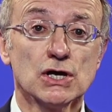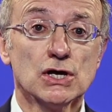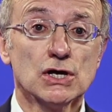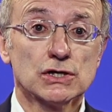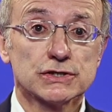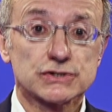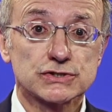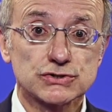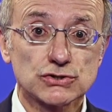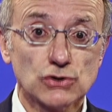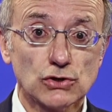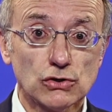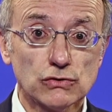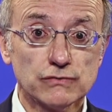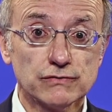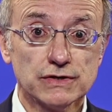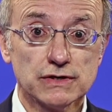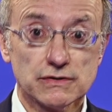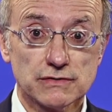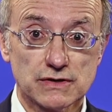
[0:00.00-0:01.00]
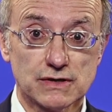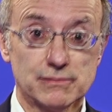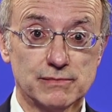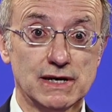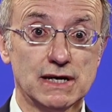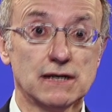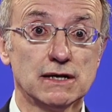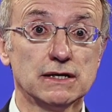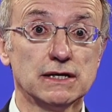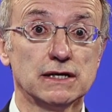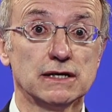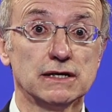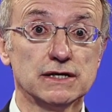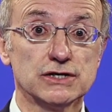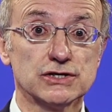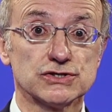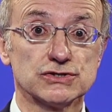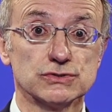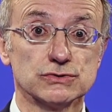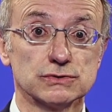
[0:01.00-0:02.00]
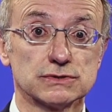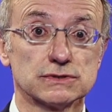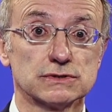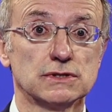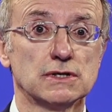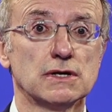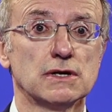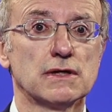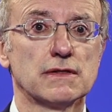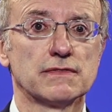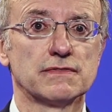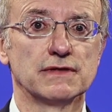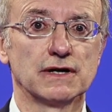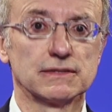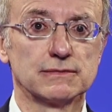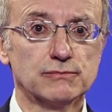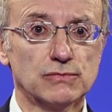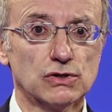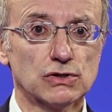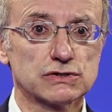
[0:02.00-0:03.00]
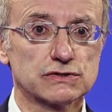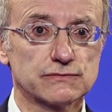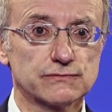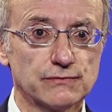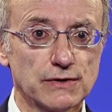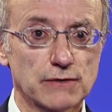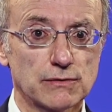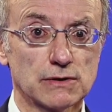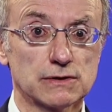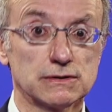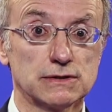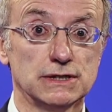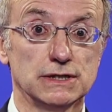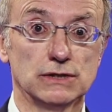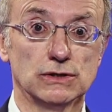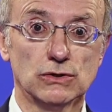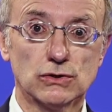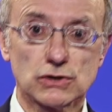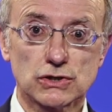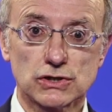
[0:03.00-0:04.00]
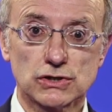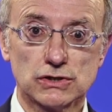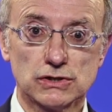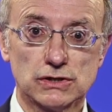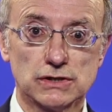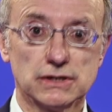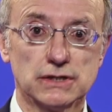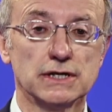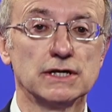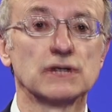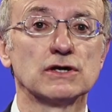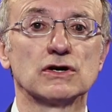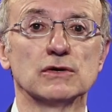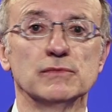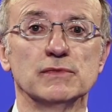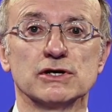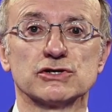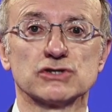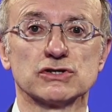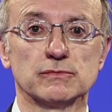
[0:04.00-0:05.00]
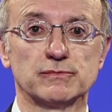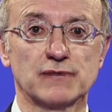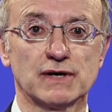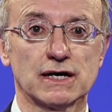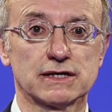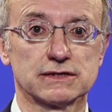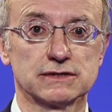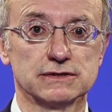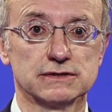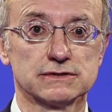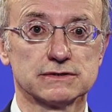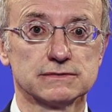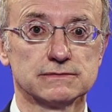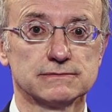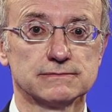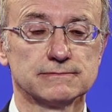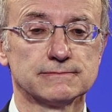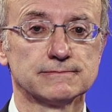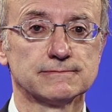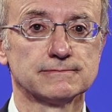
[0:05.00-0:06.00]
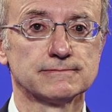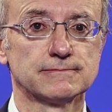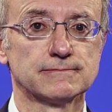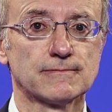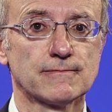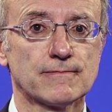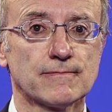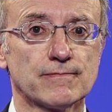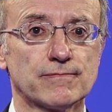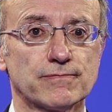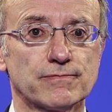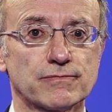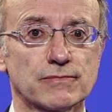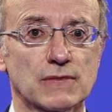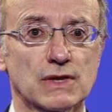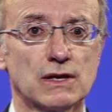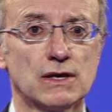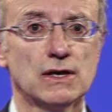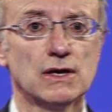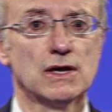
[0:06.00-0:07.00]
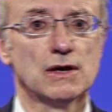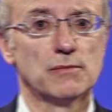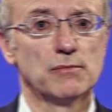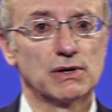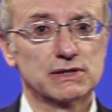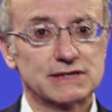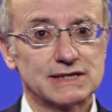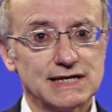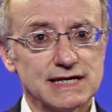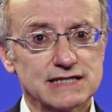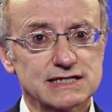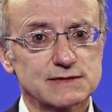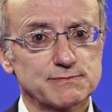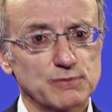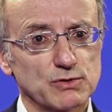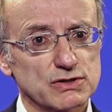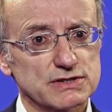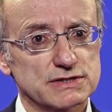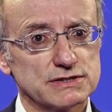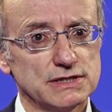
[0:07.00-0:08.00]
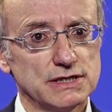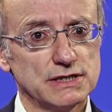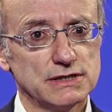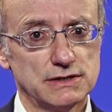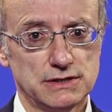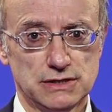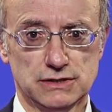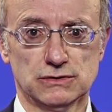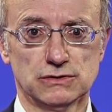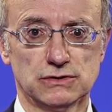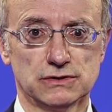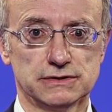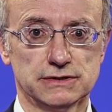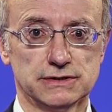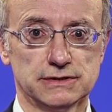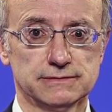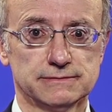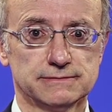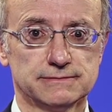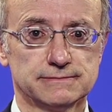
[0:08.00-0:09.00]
solving the main legal issues that most frequently occur in commercial practice. But let's proceed in order.